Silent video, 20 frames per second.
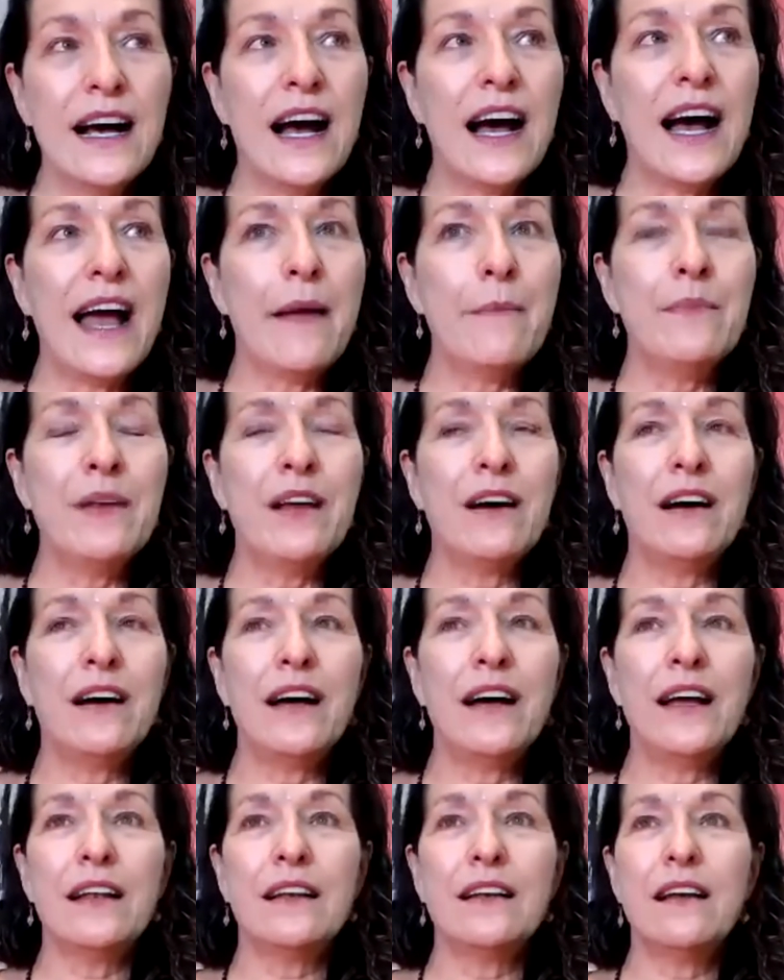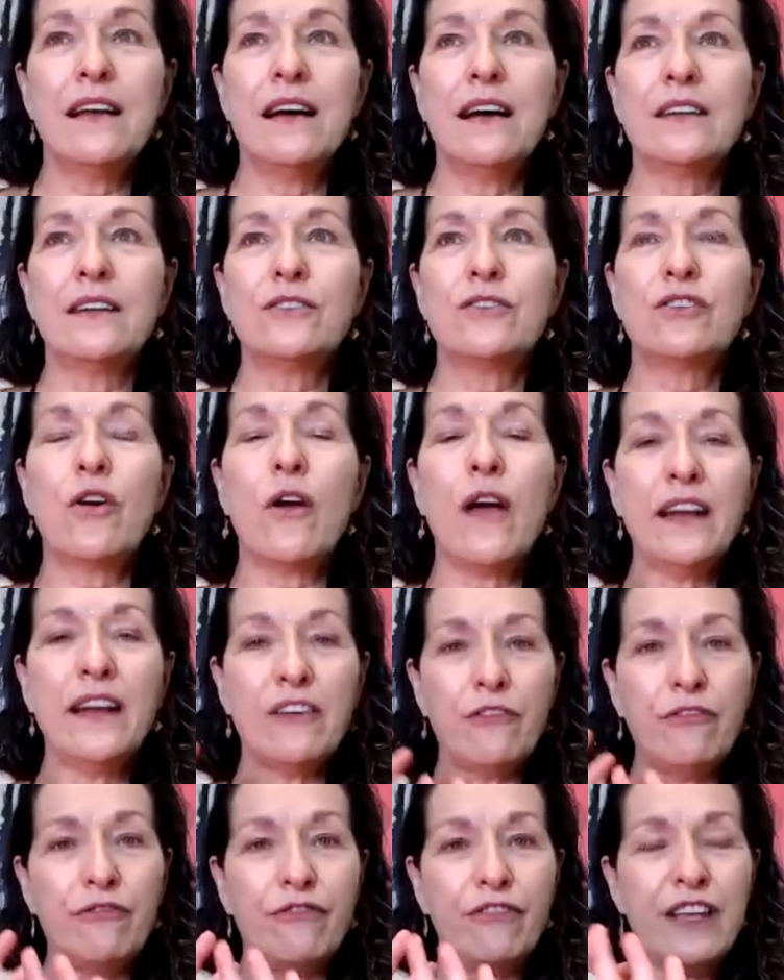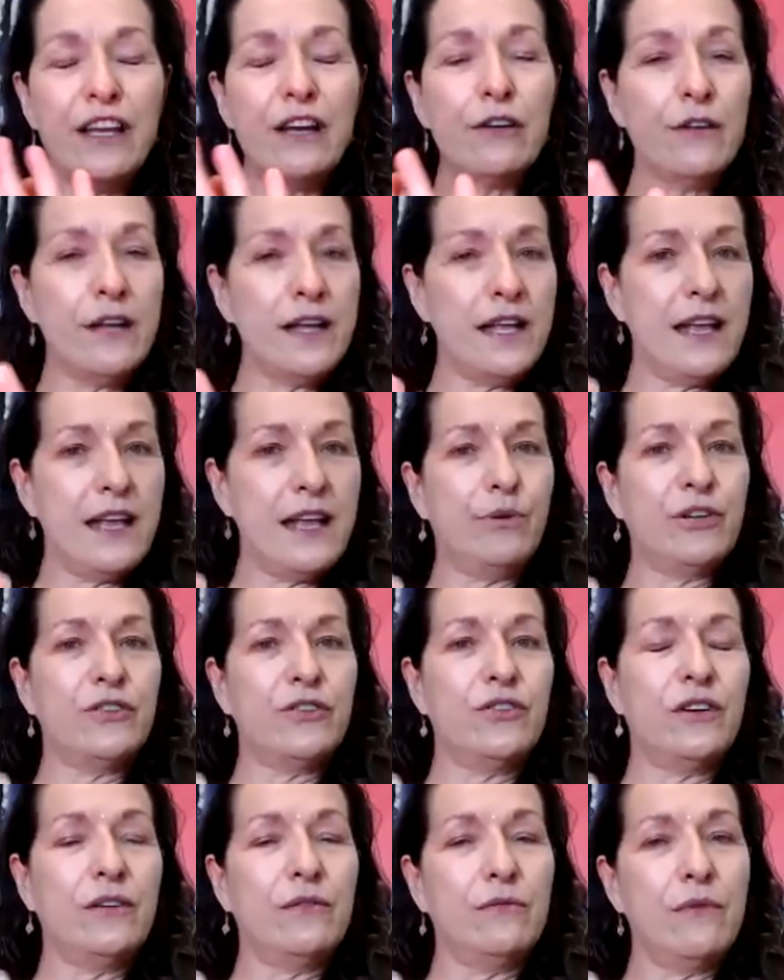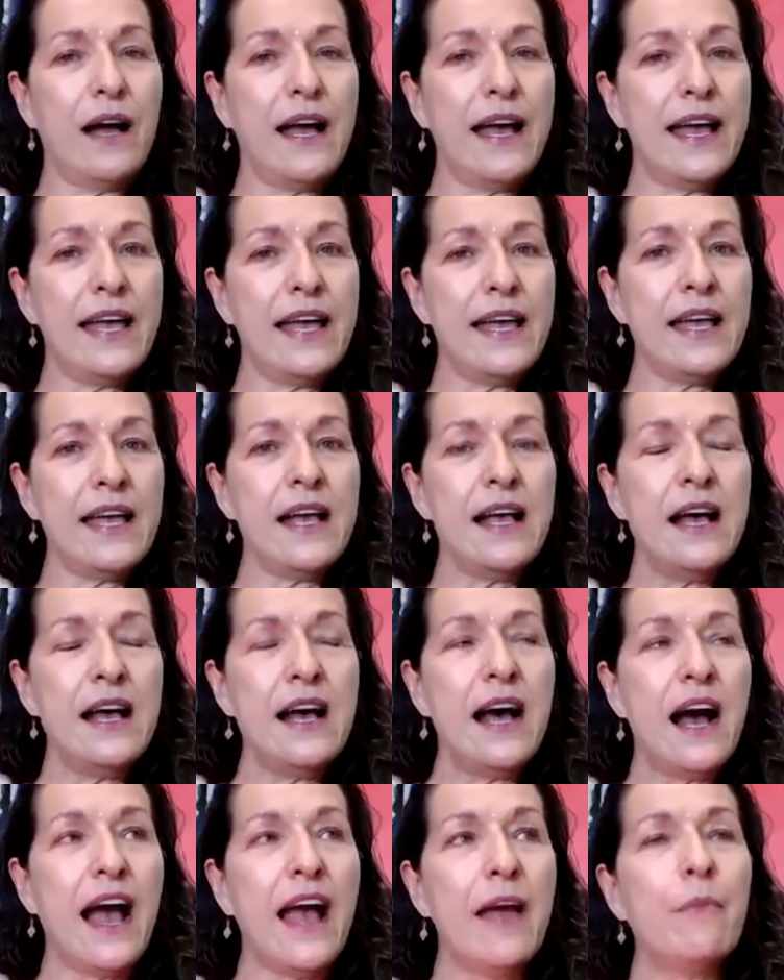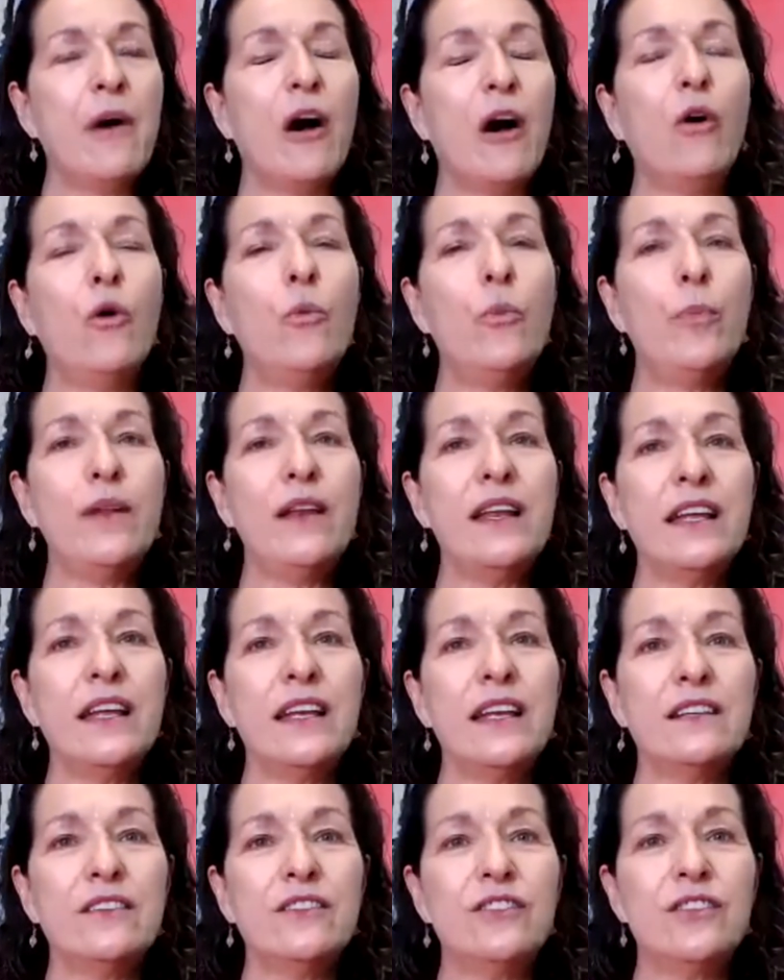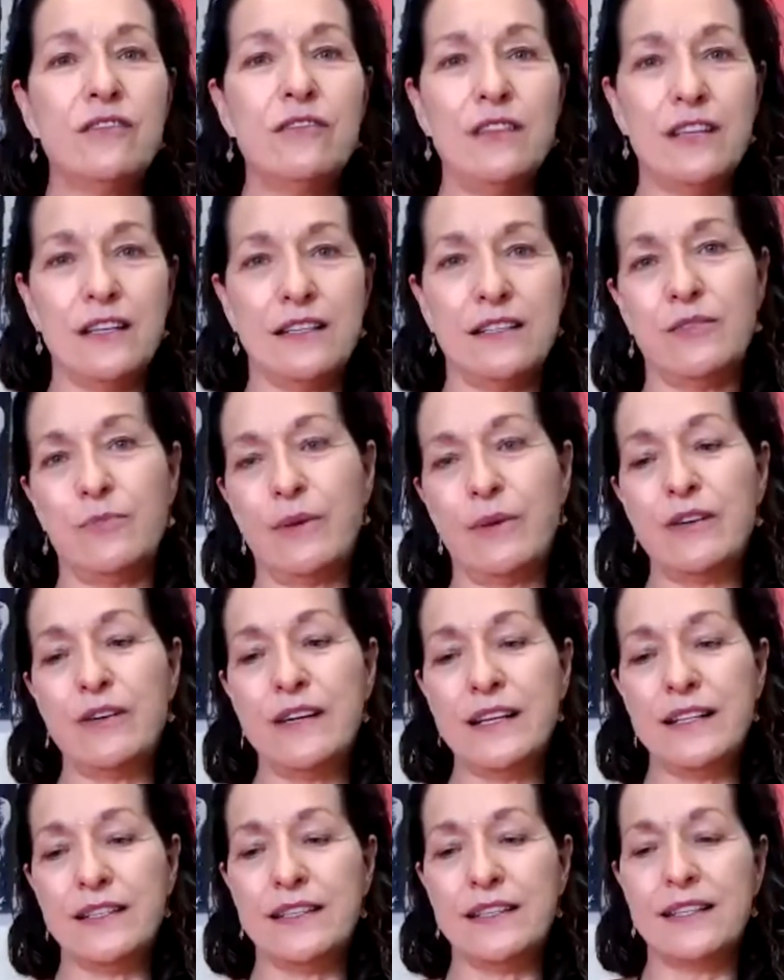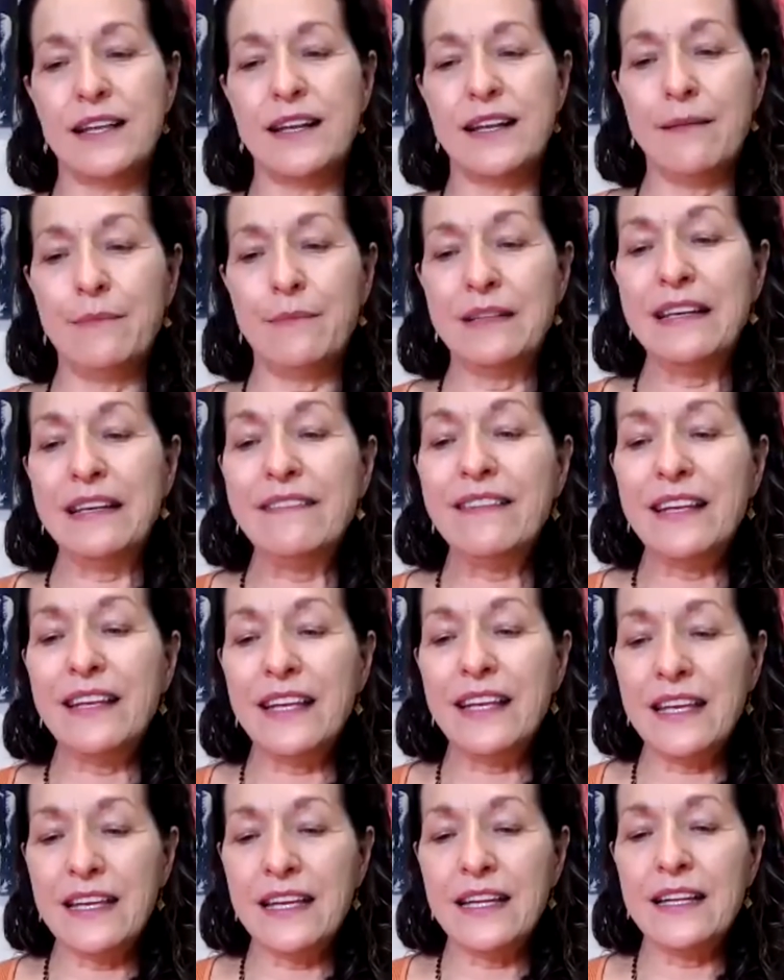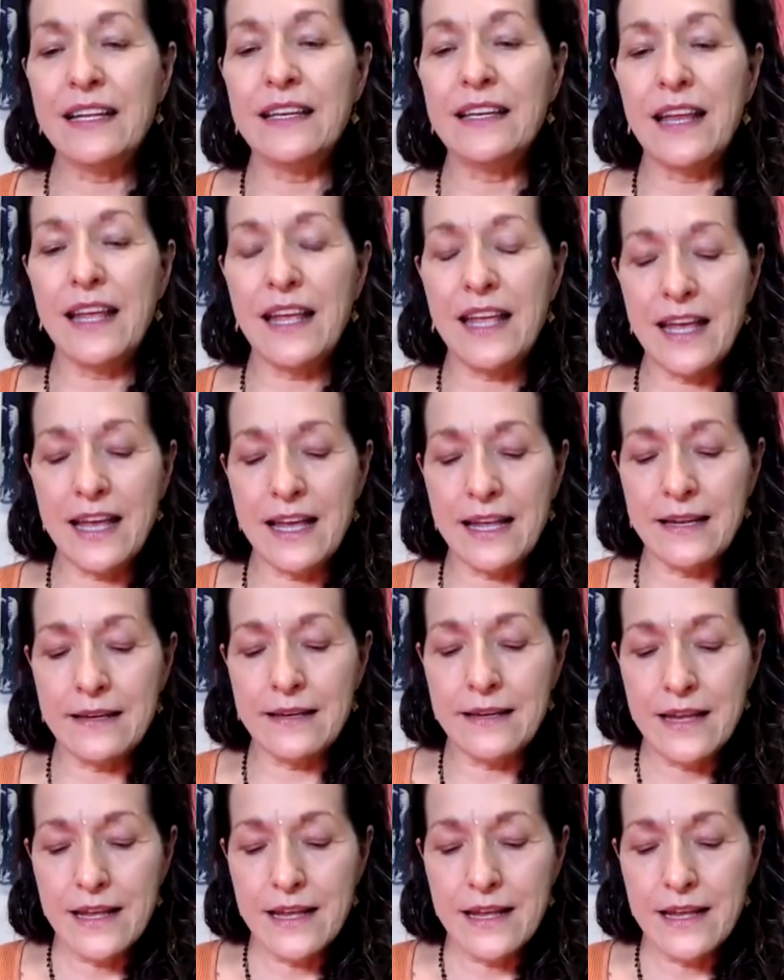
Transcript: I'm not trying to fear it and push it away. I'm opening to the experience that I'm living in. And